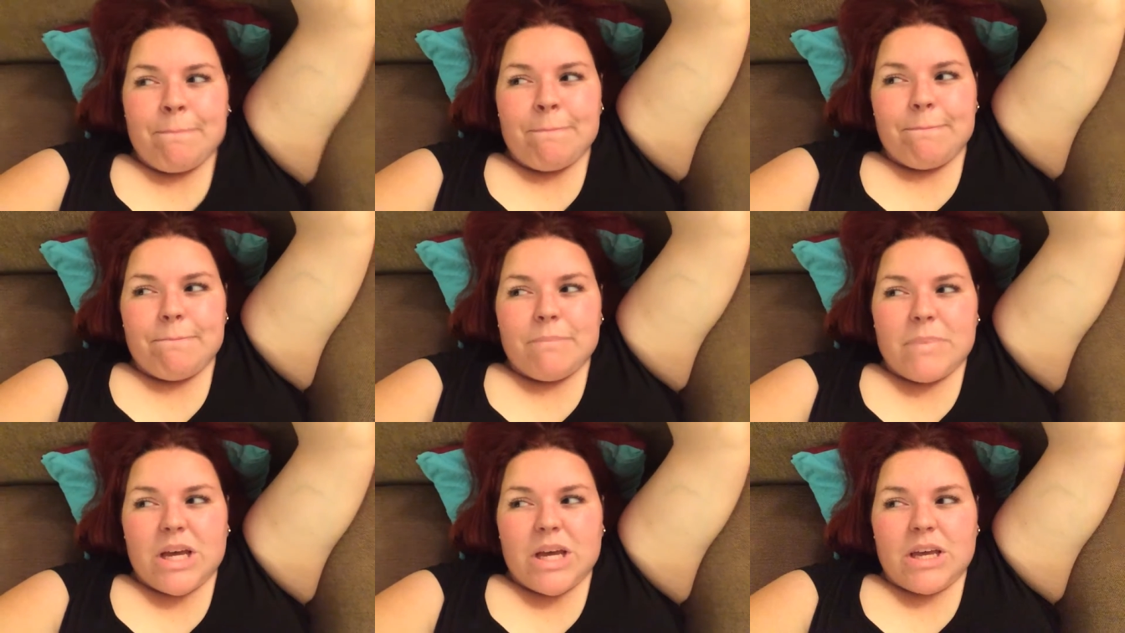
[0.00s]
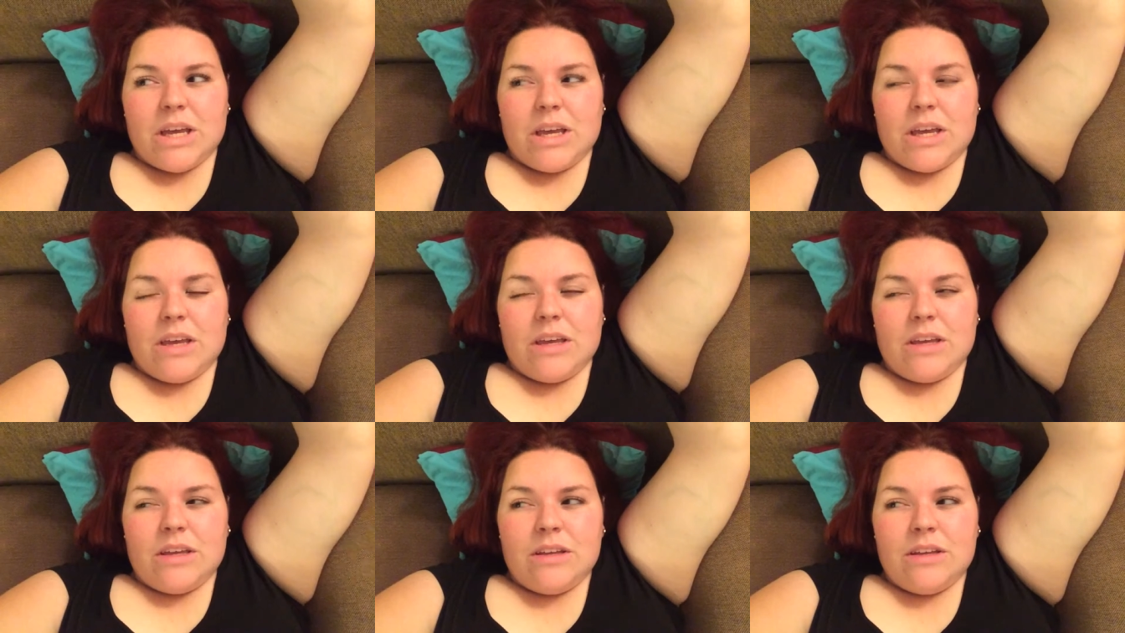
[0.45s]

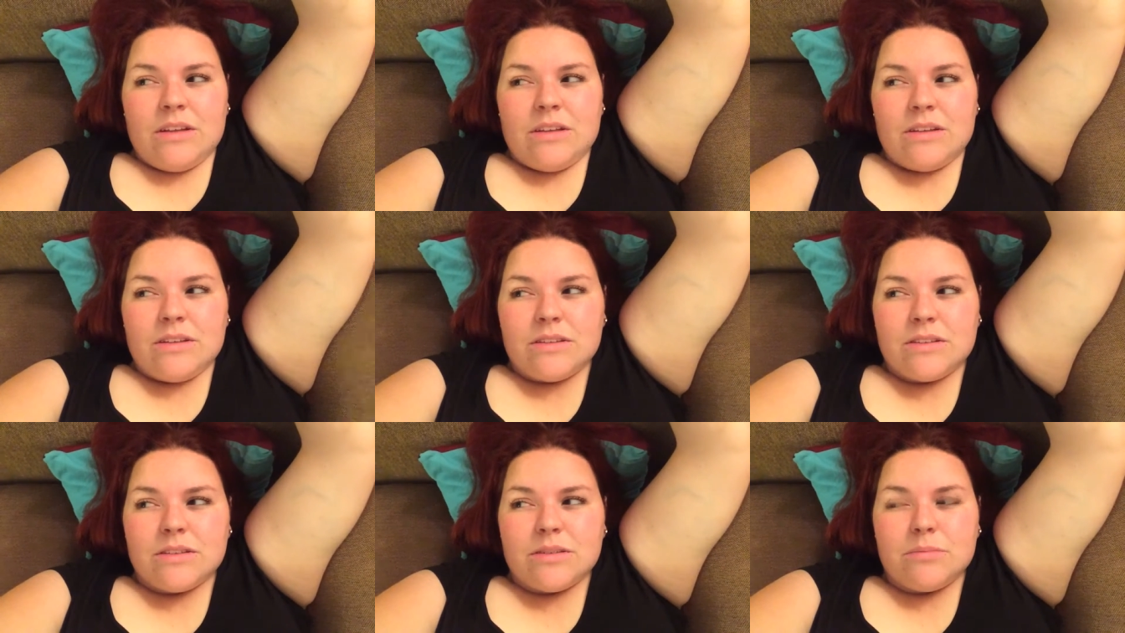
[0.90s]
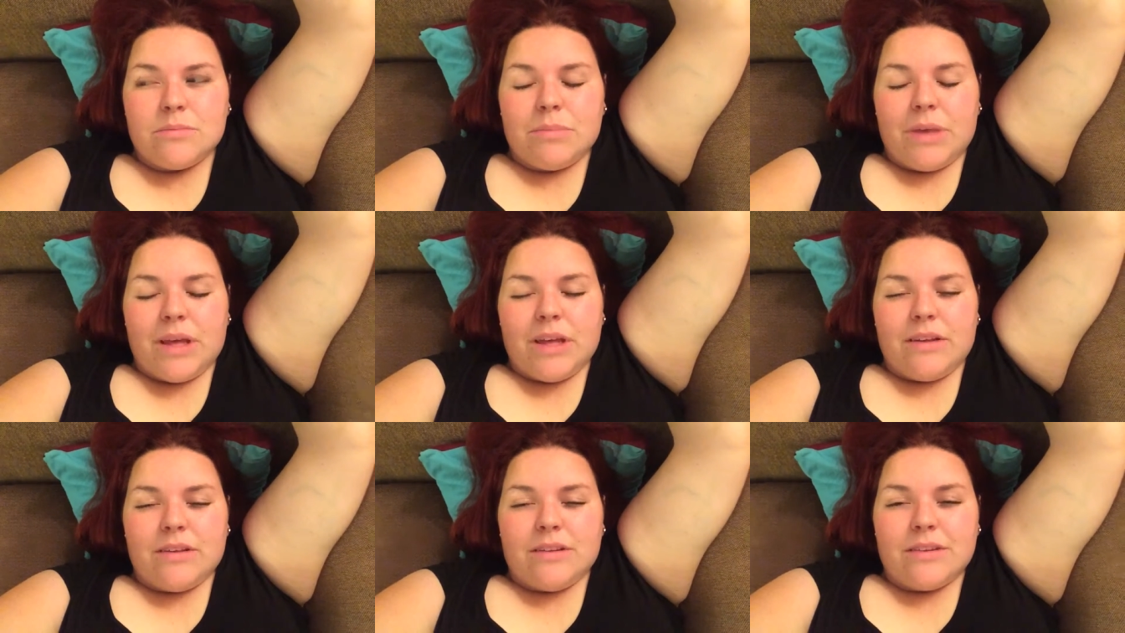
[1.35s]
my
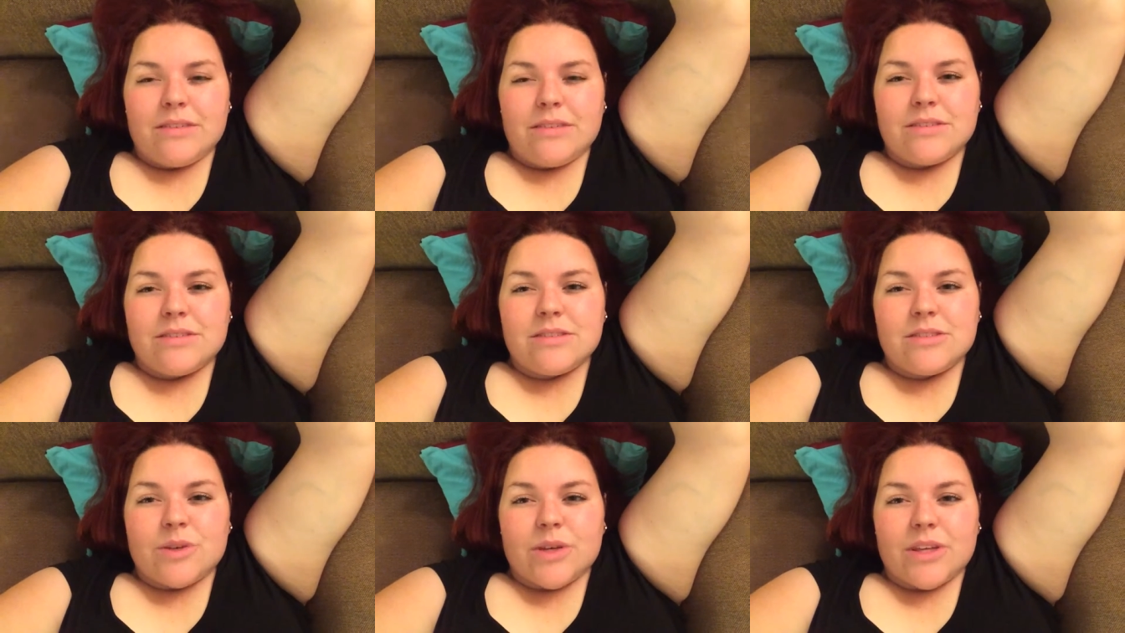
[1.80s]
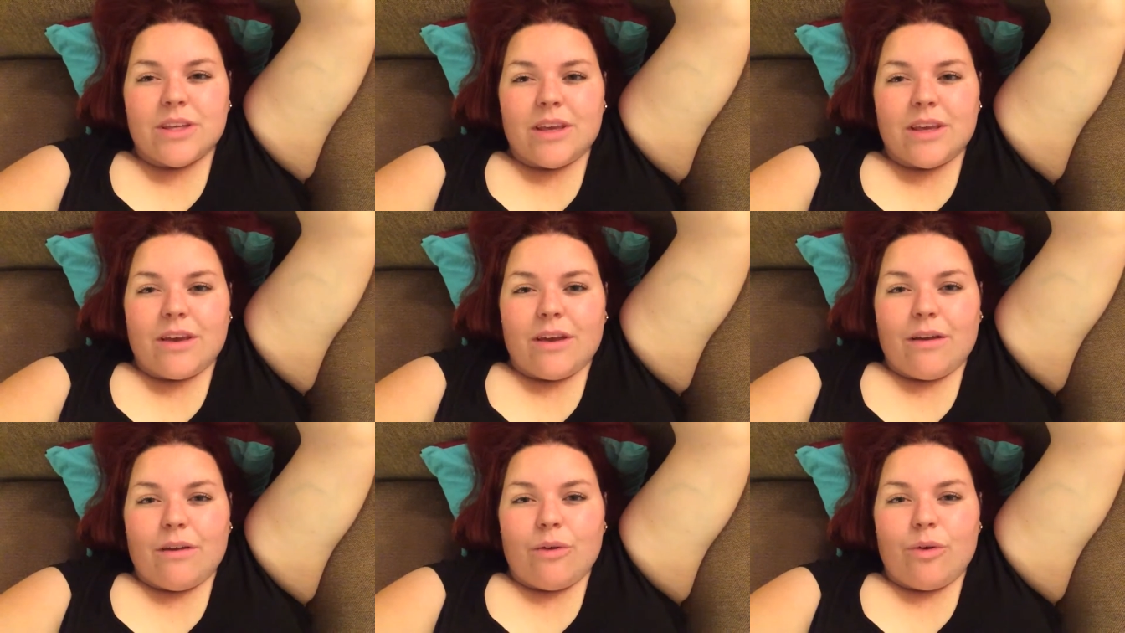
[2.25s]
bed, so I
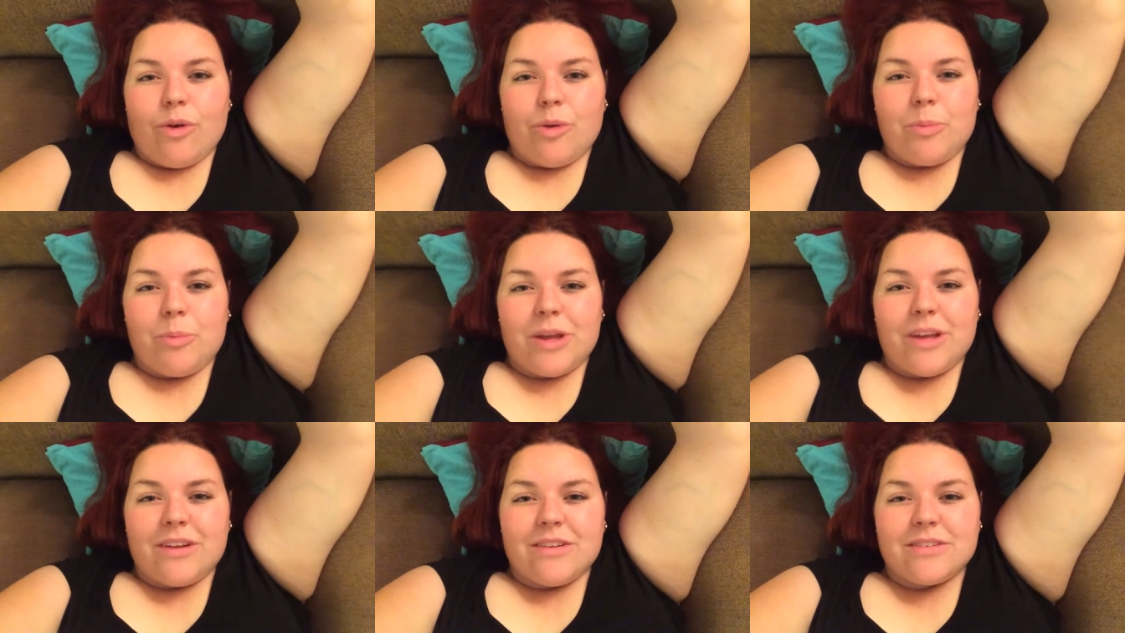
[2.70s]
can't go to bed